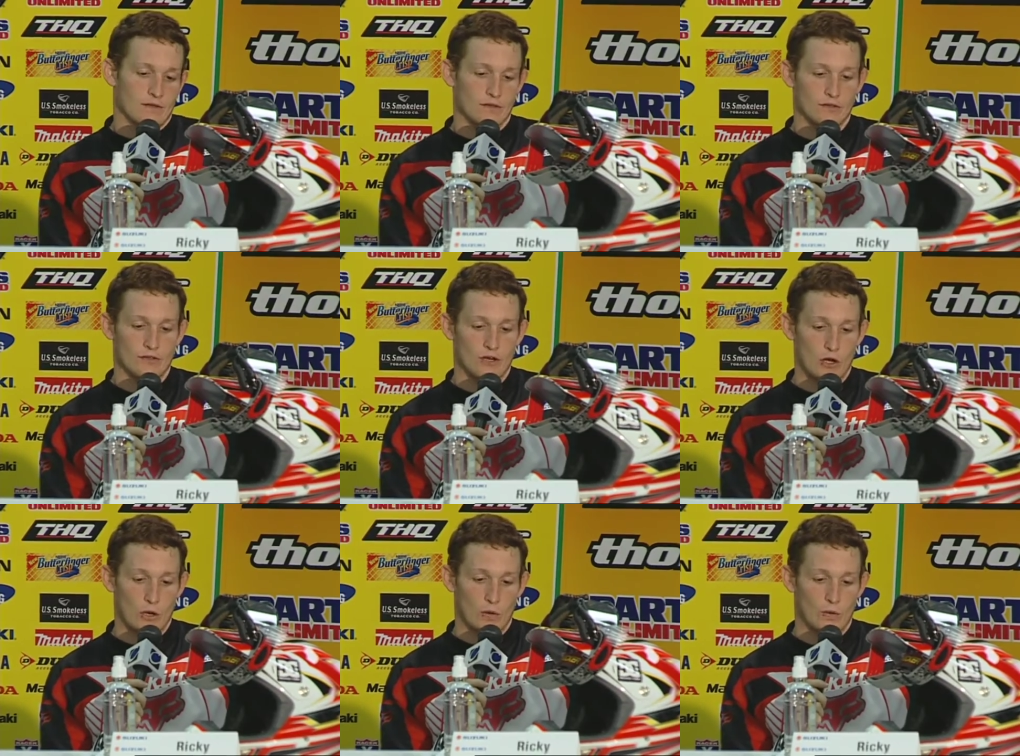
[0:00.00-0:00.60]
you
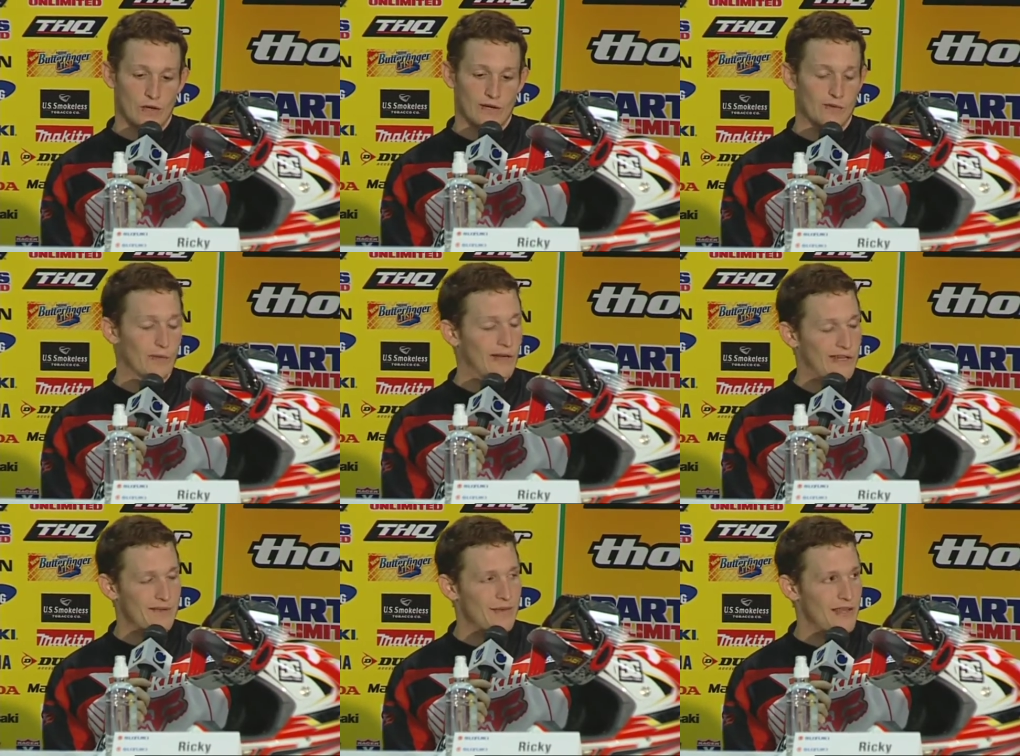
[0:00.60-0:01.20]
know, when,
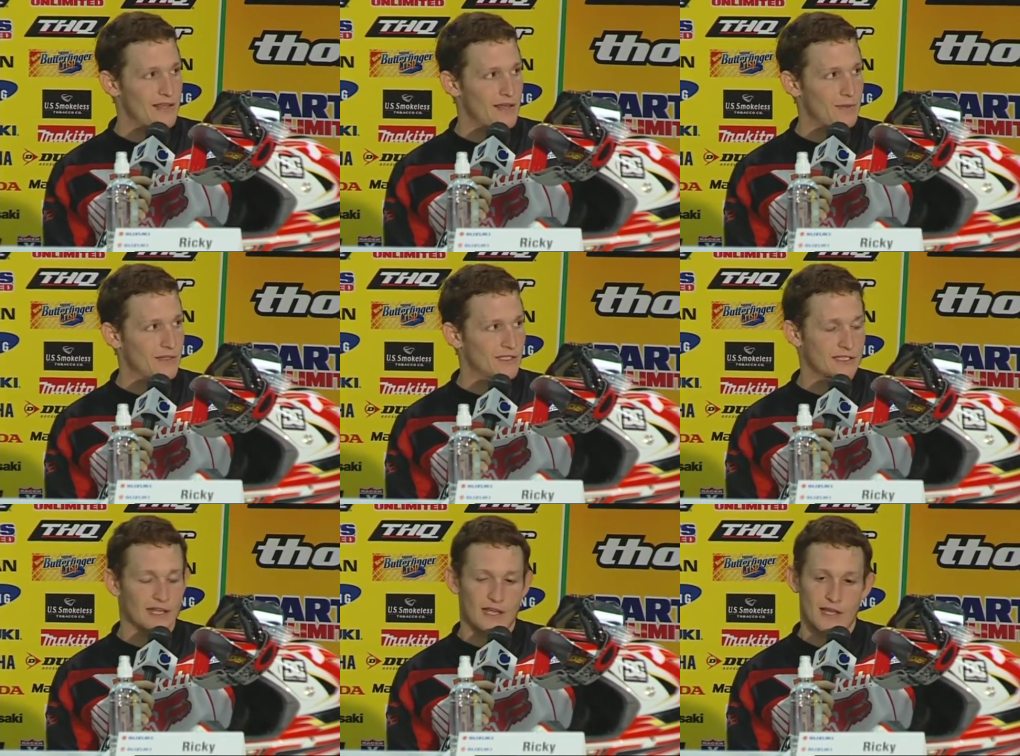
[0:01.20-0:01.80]
when he made that
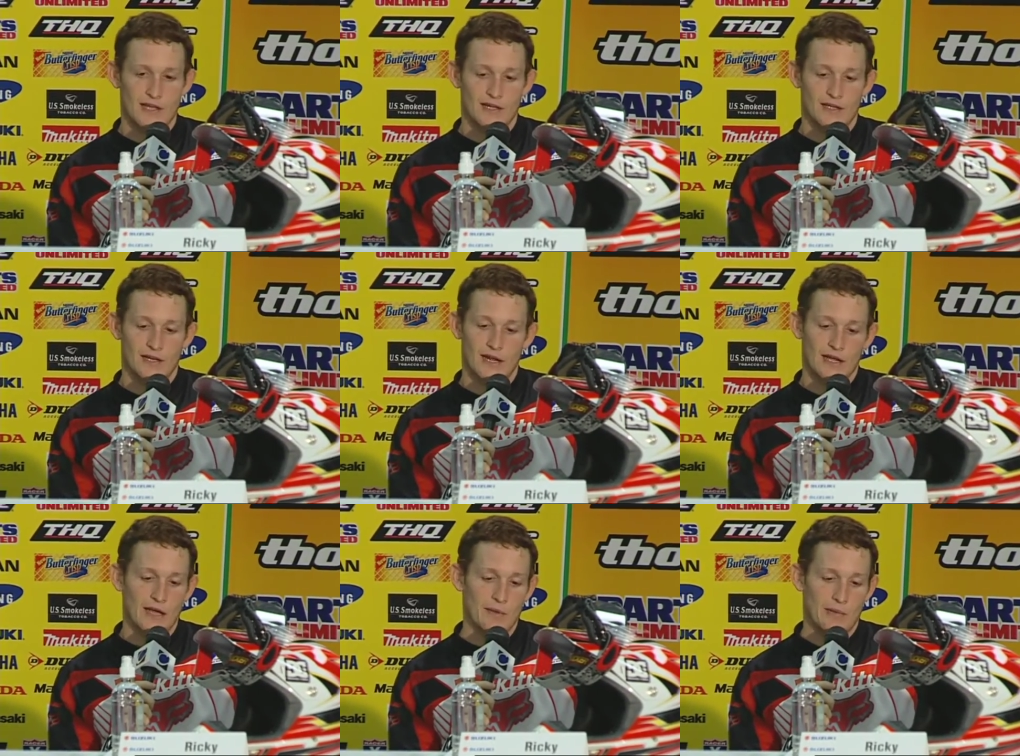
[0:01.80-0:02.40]
mistake and
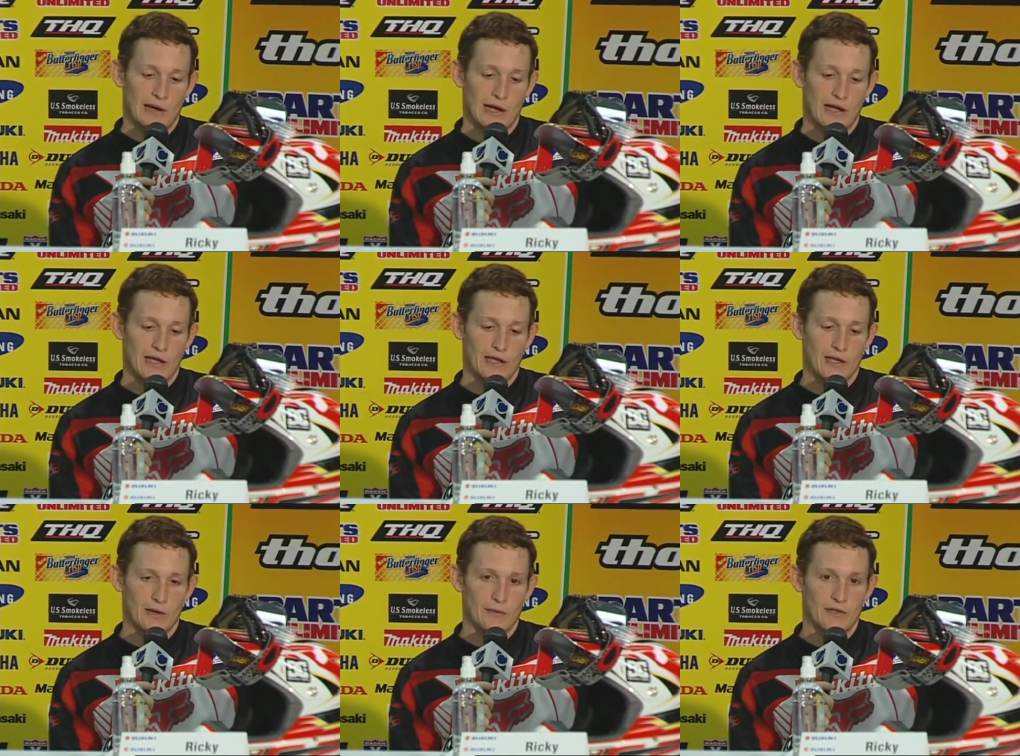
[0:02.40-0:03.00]
I got by
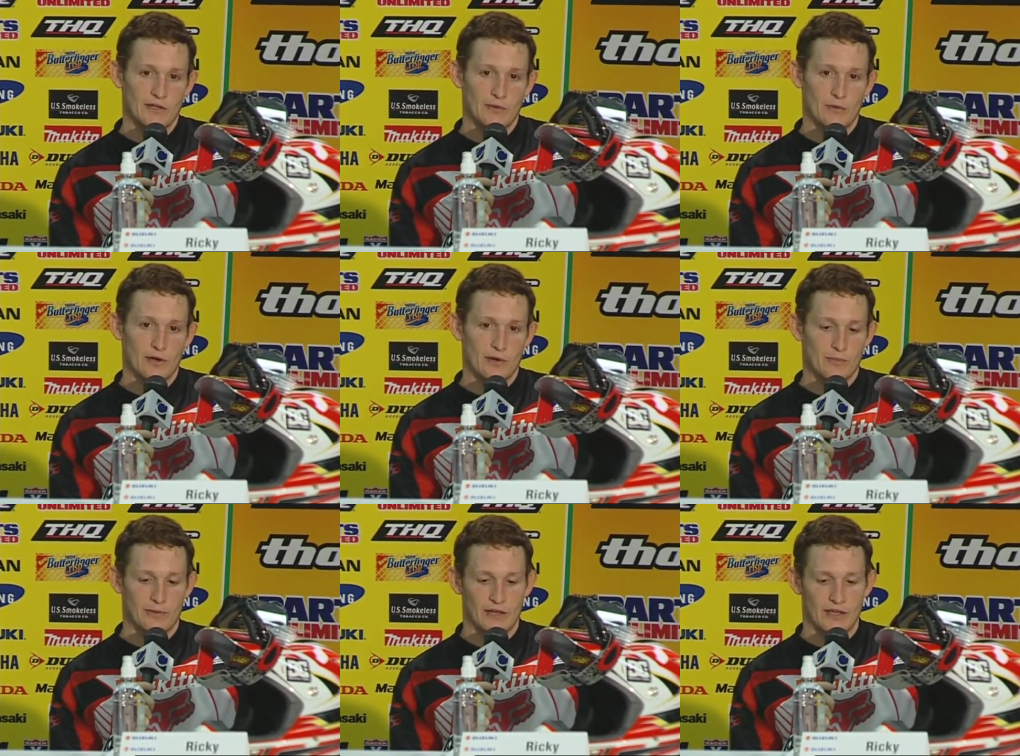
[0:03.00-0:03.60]
him and then we
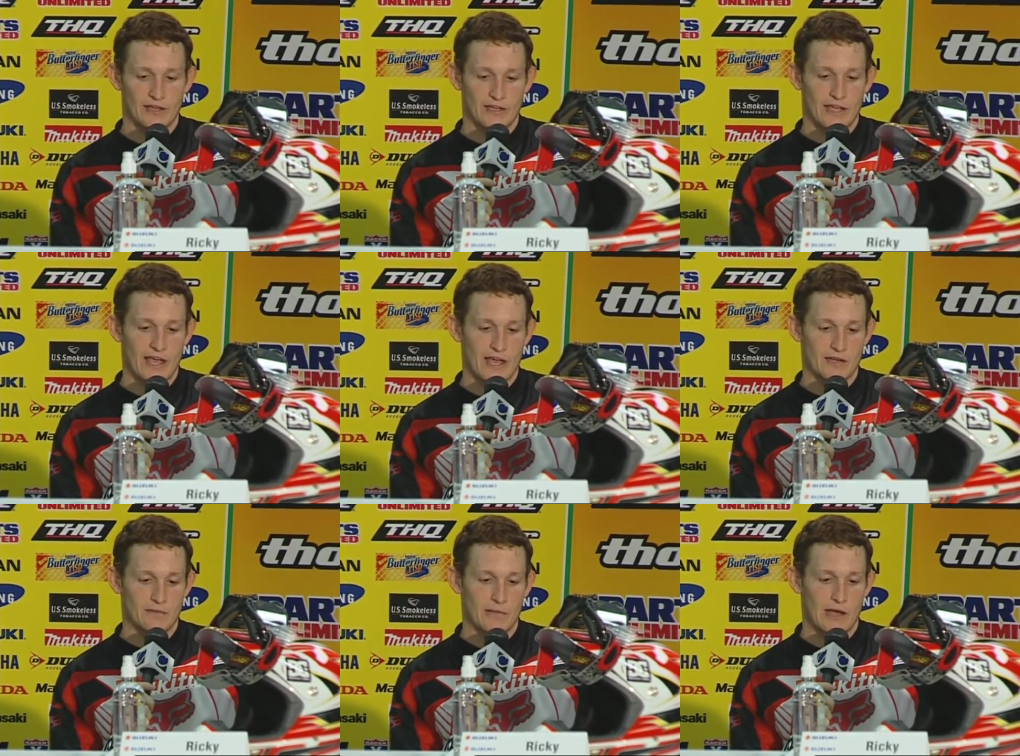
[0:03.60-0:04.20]
were playing
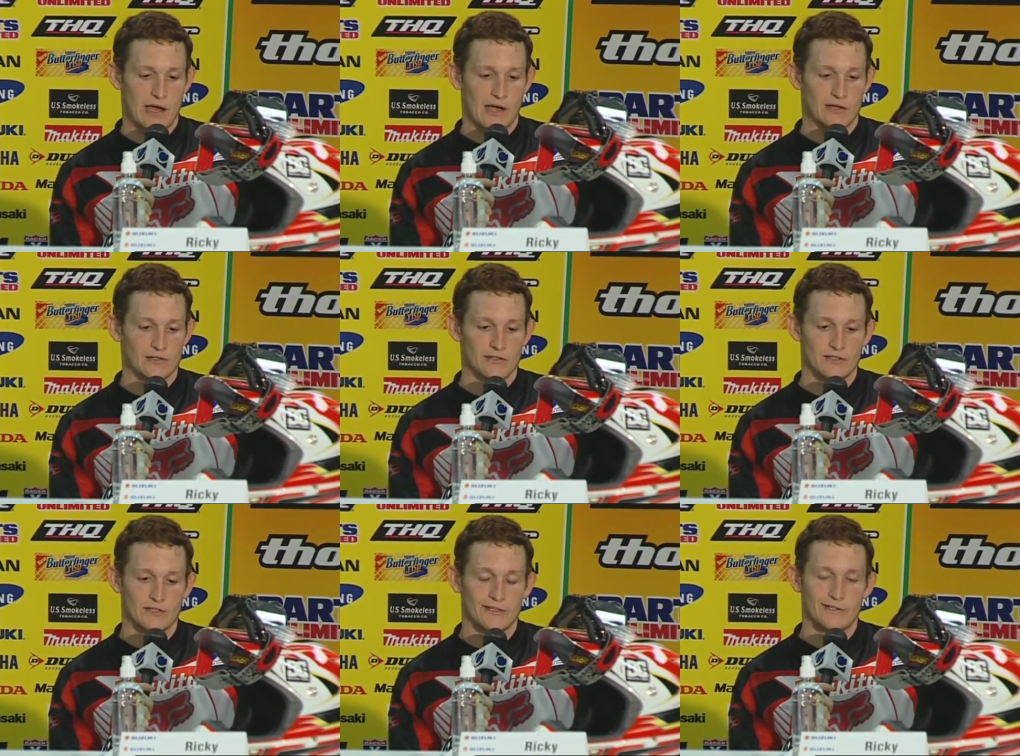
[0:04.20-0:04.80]
cat and
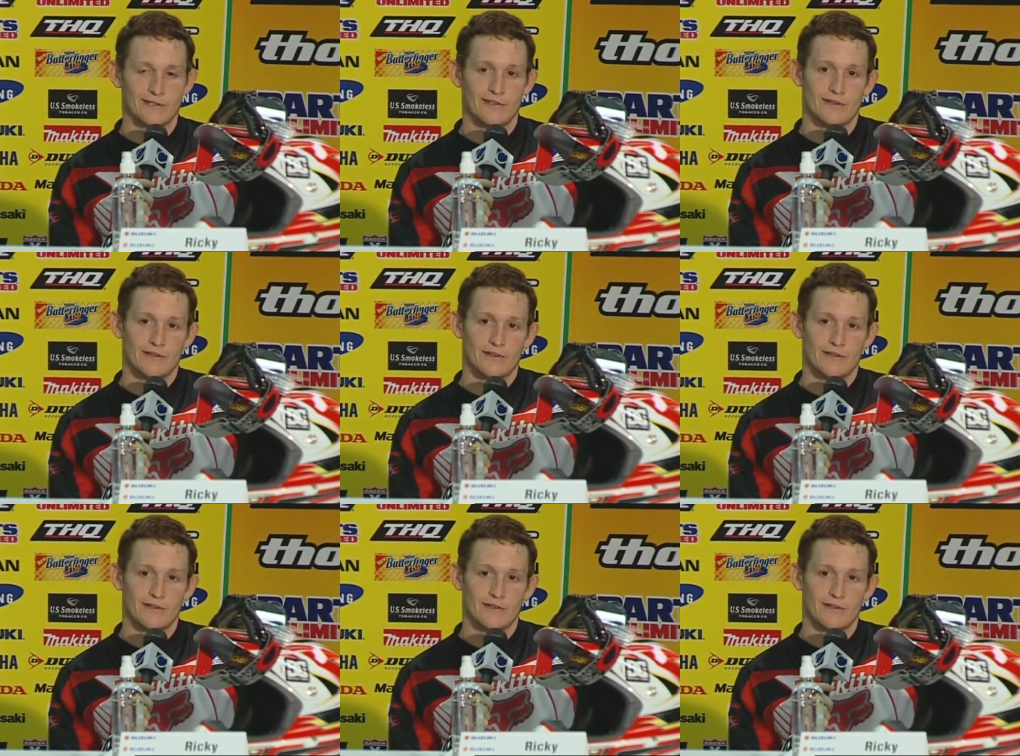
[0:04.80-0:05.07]
mouse and,